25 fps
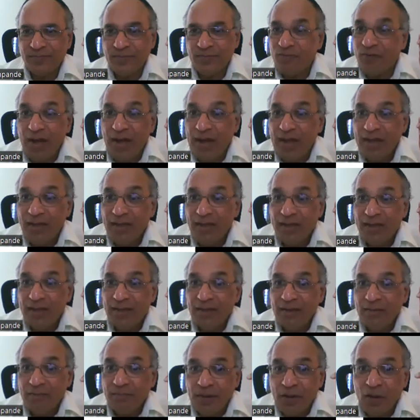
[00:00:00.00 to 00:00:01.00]
Why?
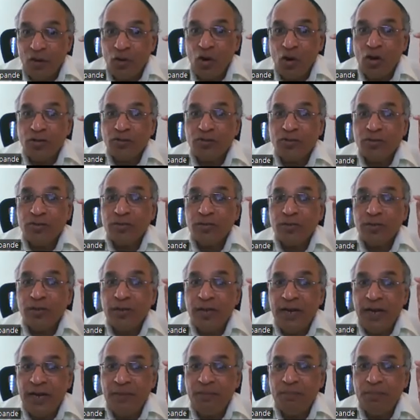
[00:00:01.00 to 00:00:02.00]
Because
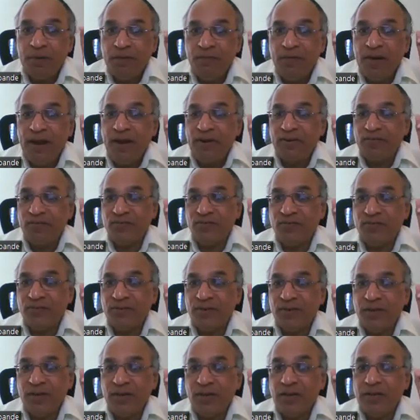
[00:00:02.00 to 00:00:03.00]
it prevents
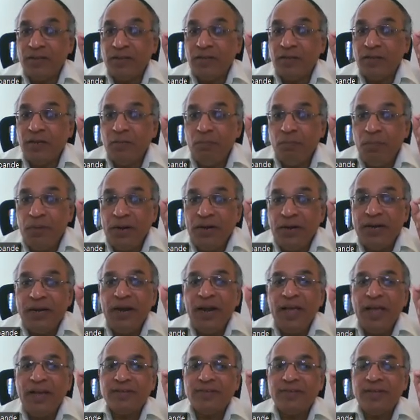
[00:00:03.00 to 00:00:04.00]
the
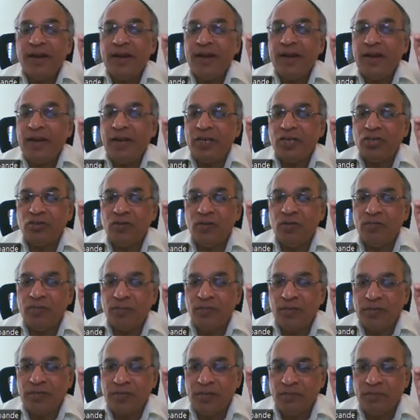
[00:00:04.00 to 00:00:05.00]
repeated excitation of the
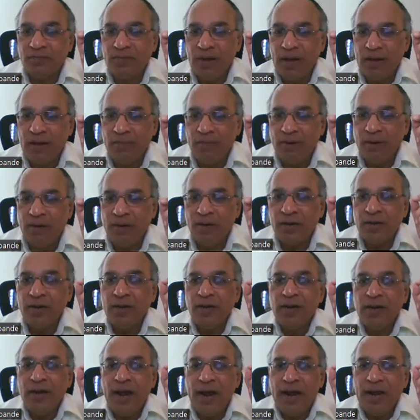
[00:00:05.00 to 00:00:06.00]
muscle fiber
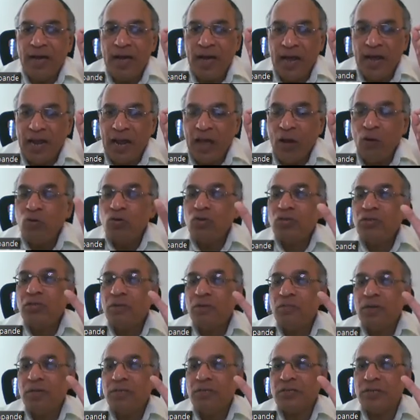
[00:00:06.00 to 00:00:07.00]
and allows the
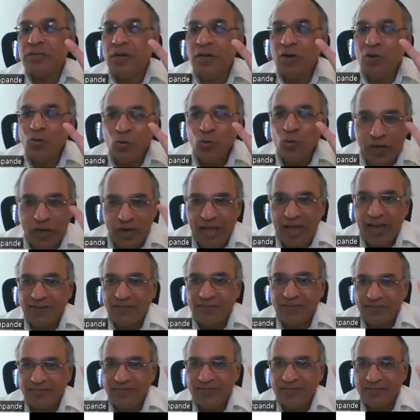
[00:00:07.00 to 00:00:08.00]
muscle to
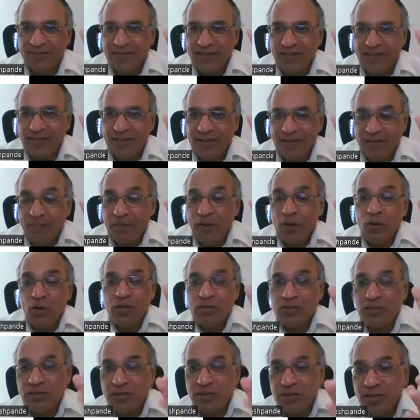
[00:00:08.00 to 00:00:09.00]
relax.
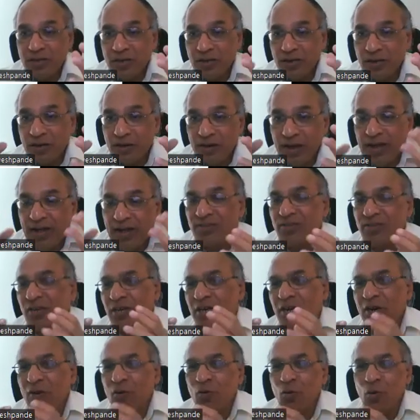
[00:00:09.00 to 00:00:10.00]
Because
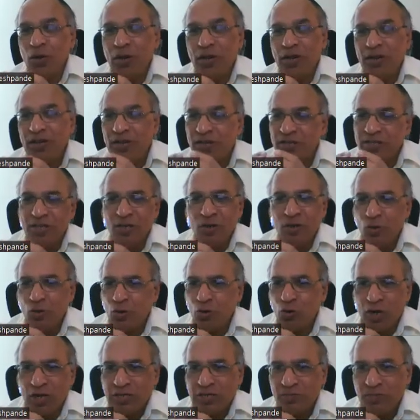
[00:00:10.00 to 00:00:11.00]
acetylcholine is a
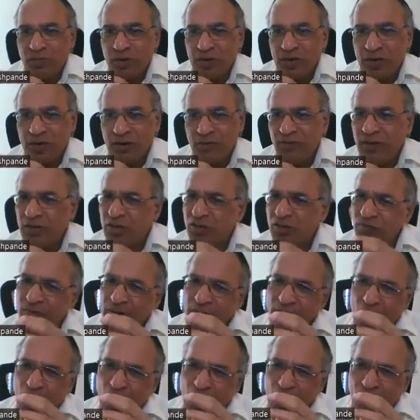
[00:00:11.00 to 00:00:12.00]
neurotransmitter which
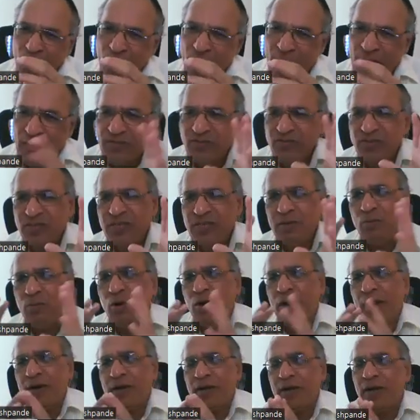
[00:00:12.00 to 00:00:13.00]
will always
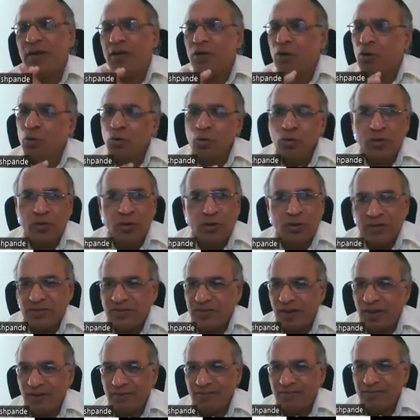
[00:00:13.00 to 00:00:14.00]
stimulate to the
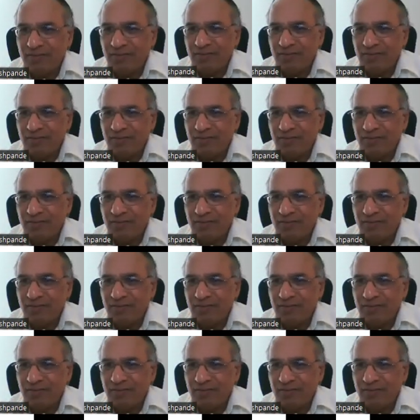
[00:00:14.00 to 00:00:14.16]
muscle.